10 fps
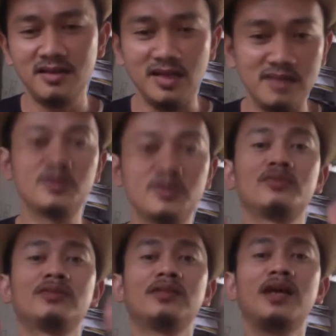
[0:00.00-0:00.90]
even though
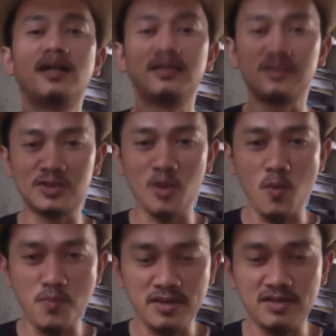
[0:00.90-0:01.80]
not so
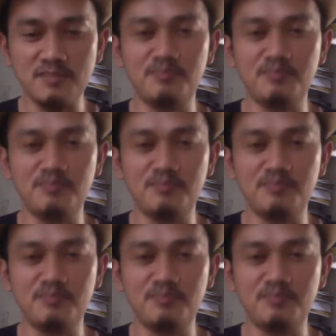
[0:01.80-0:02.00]
big,